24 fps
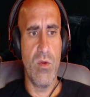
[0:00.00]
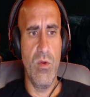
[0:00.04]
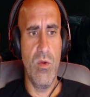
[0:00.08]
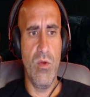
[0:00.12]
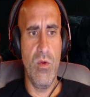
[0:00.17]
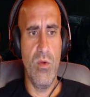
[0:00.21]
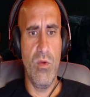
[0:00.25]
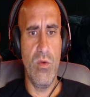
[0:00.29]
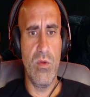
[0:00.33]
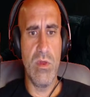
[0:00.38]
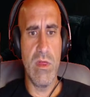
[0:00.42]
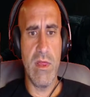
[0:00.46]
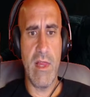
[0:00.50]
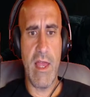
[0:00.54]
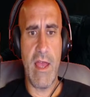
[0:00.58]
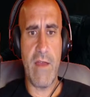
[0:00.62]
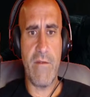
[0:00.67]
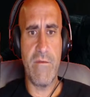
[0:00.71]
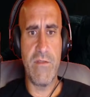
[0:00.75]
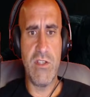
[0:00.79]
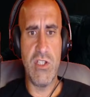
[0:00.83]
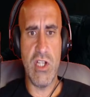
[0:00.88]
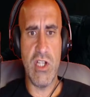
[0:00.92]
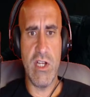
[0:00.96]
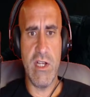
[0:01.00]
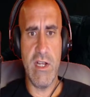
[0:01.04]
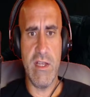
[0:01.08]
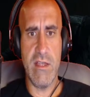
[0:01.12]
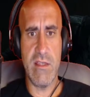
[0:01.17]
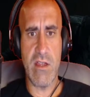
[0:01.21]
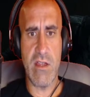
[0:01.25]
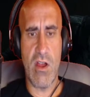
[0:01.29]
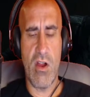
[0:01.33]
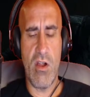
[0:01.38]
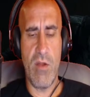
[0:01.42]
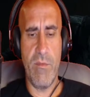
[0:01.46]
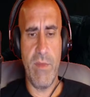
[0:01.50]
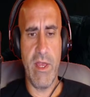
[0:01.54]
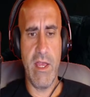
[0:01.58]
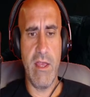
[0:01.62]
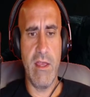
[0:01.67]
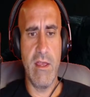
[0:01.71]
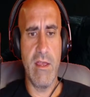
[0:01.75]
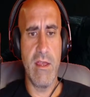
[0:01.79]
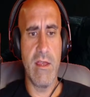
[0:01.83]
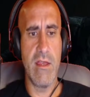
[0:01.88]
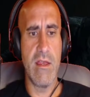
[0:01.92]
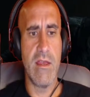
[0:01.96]
who left Ginny's
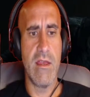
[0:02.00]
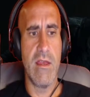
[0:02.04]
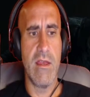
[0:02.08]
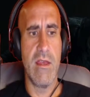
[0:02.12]
army.